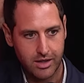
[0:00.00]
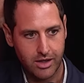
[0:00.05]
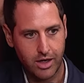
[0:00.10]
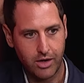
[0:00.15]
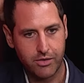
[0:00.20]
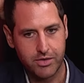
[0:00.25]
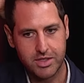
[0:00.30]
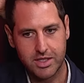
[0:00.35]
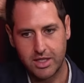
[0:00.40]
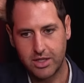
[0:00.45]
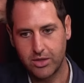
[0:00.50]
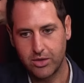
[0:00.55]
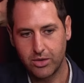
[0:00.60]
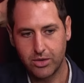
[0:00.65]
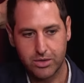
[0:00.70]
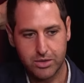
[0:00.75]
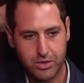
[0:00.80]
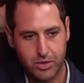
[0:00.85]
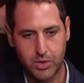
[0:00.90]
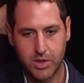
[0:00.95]
obviously
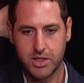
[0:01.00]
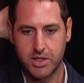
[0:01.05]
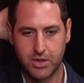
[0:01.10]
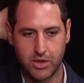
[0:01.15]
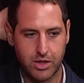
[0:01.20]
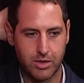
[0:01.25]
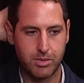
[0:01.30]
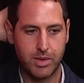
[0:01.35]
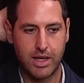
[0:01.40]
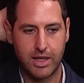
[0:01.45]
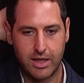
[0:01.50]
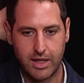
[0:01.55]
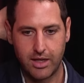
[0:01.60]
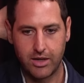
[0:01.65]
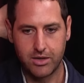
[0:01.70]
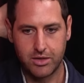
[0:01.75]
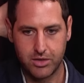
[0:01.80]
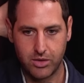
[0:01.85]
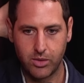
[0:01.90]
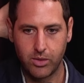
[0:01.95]
Gawn's always going to be
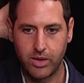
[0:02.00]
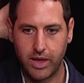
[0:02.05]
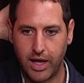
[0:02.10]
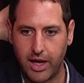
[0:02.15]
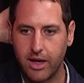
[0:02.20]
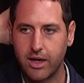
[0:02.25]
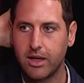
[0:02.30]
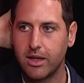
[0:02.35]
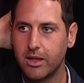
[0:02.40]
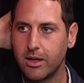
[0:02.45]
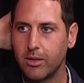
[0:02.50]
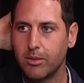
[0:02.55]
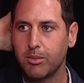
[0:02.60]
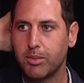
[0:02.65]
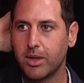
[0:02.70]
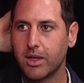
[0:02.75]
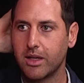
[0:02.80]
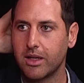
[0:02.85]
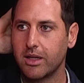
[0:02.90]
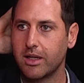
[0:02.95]
there and do that
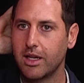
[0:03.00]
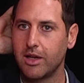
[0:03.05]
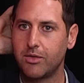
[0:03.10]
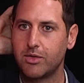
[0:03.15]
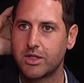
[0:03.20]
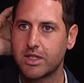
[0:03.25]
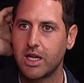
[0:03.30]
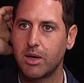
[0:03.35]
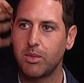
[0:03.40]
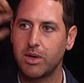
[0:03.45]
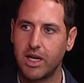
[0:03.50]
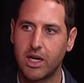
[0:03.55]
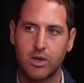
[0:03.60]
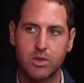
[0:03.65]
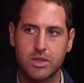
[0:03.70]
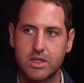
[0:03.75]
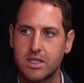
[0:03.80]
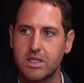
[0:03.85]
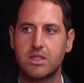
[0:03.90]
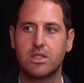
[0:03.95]
but if someone
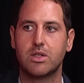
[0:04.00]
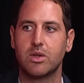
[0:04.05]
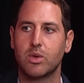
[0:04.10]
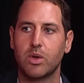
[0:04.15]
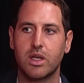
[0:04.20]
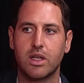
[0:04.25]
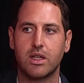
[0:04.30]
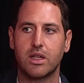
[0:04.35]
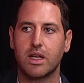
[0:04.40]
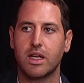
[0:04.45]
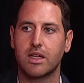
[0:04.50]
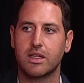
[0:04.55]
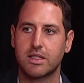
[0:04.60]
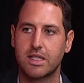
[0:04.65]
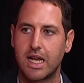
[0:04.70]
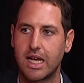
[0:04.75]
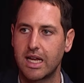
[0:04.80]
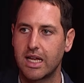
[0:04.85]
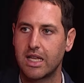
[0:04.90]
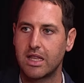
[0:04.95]
else is doing and
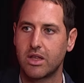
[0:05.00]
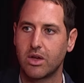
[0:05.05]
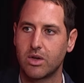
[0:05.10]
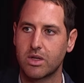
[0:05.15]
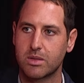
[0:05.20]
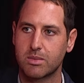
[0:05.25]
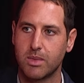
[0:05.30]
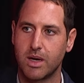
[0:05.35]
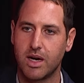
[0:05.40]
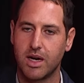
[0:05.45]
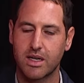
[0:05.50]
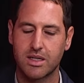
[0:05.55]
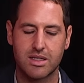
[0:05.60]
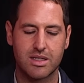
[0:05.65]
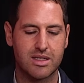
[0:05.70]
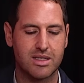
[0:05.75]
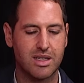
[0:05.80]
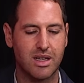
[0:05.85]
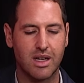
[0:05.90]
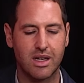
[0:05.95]
taking those marks
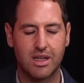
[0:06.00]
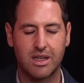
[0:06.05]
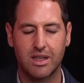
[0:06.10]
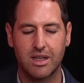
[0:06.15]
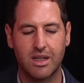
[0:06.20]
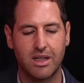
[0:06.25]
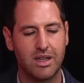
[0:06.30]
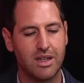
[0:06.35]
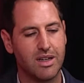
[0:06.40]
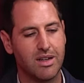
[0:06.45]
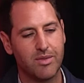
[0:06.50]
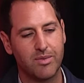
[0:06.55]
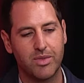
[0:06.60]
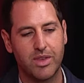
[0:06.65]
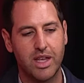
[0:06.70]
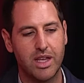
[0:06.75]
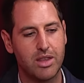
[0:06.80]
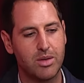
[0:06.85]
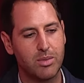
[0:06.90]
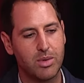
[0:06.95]
it's like
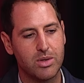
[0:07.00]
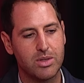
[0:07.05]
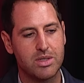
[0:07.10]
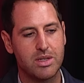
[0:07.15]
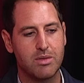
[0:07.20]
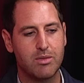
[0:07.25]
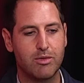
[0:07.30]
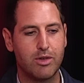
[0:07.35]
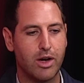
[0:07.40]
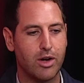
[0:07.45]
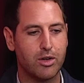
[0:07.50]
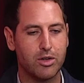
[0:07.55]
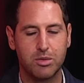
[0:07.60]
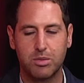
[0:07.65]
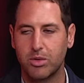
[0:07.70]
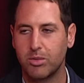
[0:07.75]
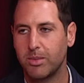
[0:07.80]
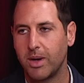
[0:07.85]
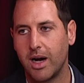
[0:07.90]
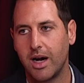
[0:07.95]
they're the most
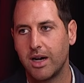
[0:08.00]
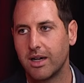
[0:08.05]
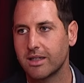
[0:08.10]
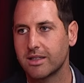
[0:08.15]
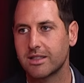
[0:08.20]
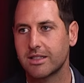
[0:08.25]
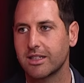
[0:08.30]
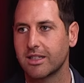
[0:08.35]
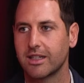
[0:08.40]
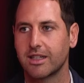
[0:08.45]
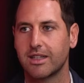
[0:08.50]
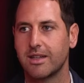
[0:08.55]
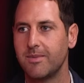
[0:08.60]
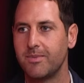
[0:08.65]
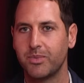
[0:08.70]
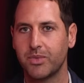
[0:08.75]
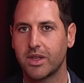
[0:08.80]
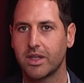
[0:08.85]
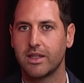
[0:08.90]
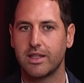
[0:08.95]
invaluable marks like
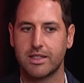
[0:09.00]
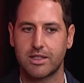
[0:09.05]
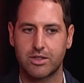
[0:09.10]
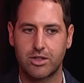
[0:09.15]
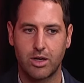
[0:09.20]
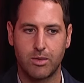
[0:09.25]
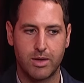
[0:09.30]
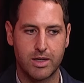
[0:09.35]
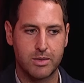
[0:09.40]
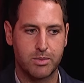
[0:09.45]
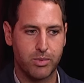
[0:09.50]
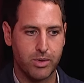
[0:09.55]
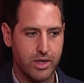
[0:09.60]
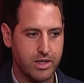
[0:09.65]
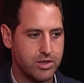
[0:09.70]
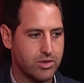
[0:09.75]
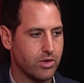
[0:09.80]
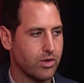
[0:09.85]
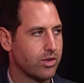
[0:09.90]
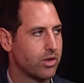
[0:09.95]
there's so much
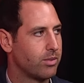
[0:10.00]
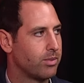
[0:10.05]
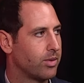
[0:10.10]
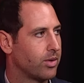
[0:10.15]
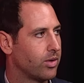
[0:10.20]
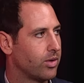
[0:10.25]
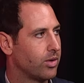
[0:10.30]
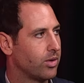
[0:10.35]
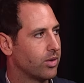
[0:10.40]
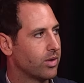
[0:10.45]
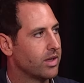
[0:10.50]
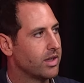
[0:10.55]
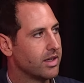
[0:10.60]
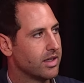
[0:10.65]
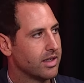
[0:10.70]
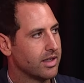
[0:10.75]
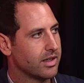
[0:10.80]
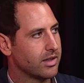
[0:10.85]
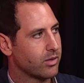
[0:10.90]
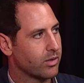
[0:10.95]
pressure on the ball
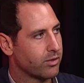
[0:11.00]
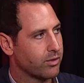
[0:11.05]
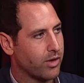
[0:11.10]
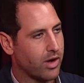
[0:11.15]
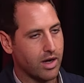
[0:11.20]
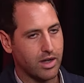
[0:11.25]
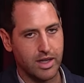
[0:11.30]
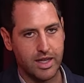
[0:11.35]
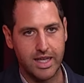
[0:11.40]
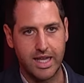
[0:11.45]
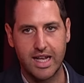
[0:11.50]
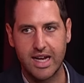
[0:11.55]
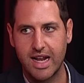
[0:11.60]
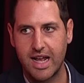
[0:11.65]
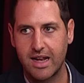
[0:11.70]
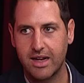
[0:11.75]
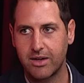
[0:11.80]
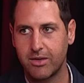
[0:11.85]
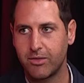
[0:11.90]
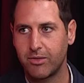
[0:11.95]
we finally get
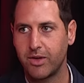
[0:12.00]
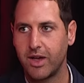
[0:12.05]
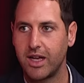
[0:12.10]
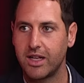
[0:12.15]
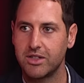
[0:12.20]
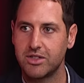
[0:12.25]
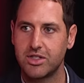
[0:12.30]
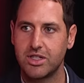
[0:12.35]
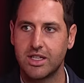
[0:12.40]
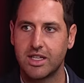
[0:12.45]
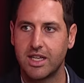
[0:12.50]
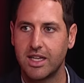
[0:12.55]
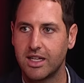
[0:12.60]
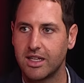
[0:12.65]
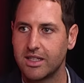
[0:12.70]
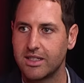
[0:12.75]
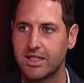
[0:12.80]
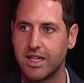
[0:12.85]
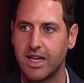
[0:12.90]
out of defense you kick it